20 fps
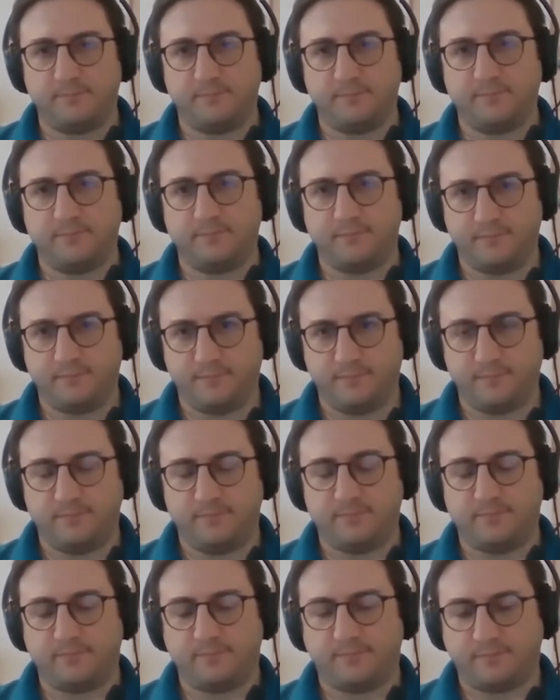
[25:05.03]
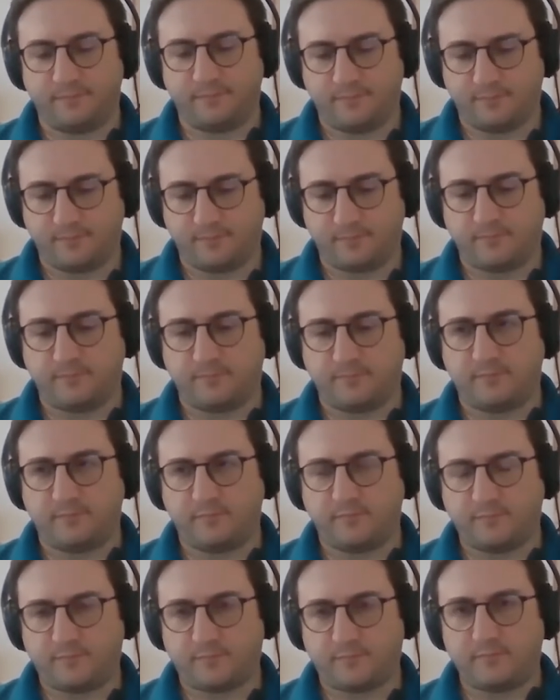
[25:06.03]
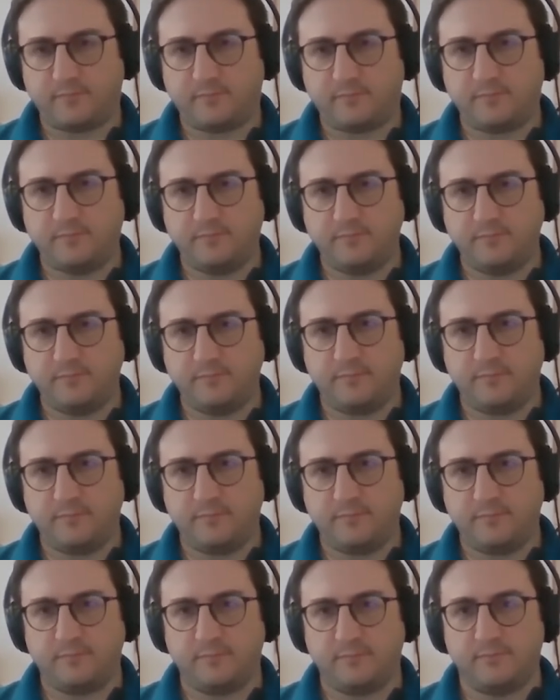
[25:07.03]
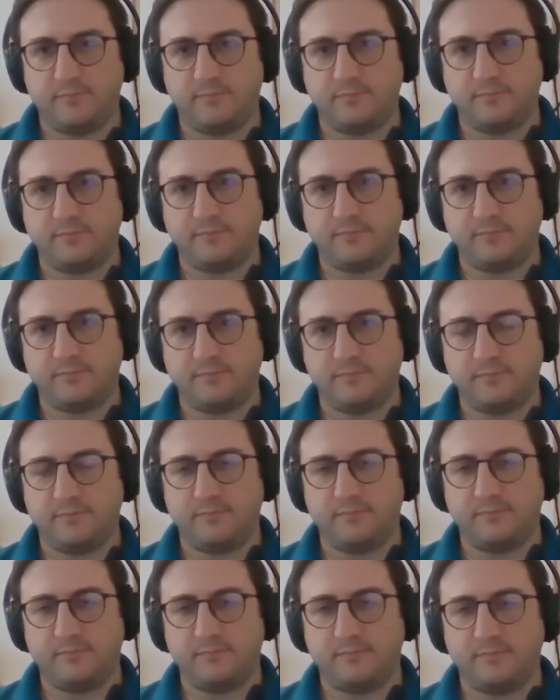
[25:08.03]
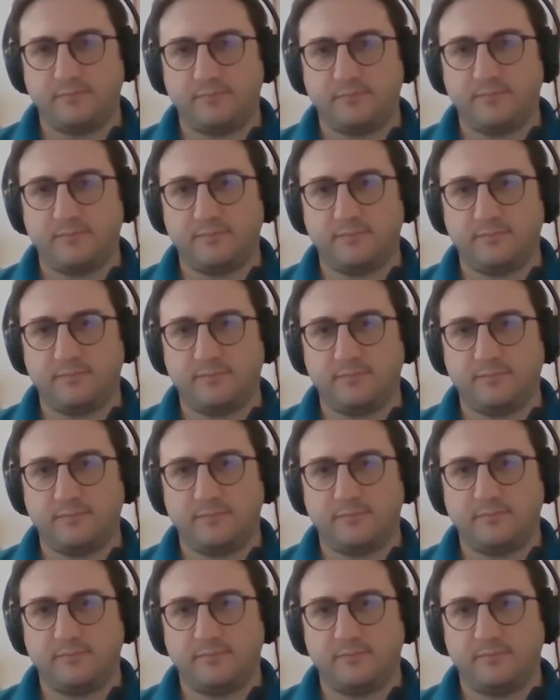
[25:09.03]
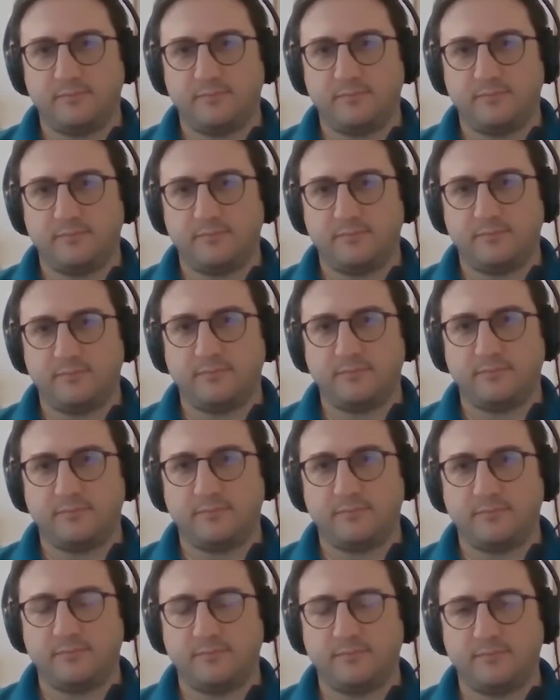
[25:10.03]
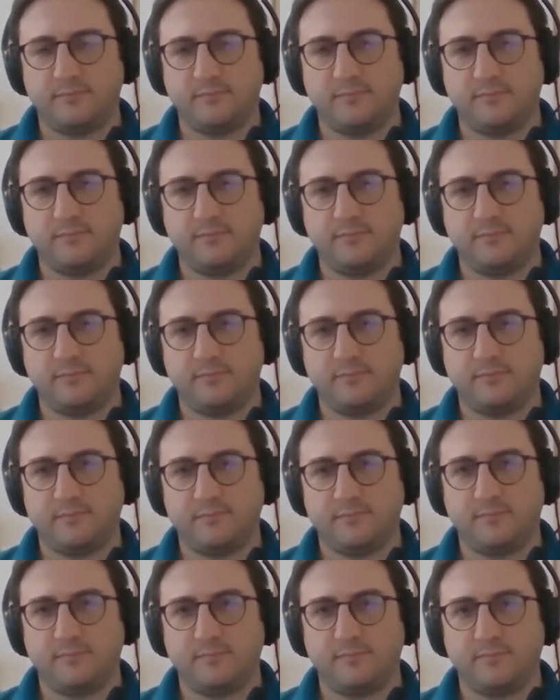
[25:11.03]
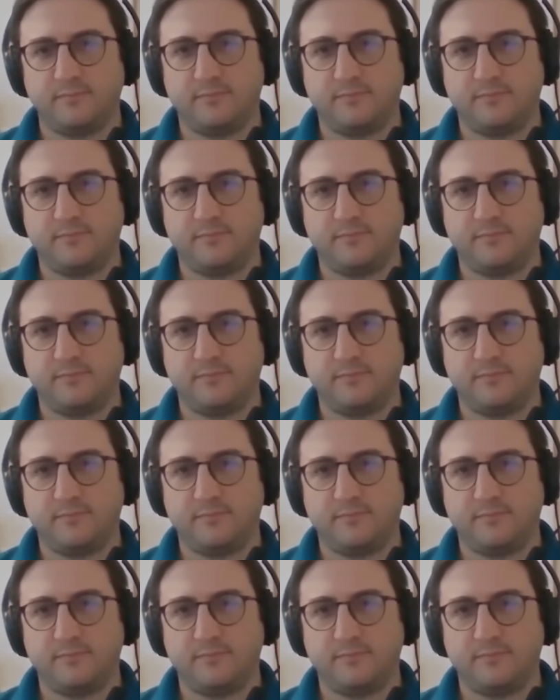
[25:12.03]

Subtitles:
(silent)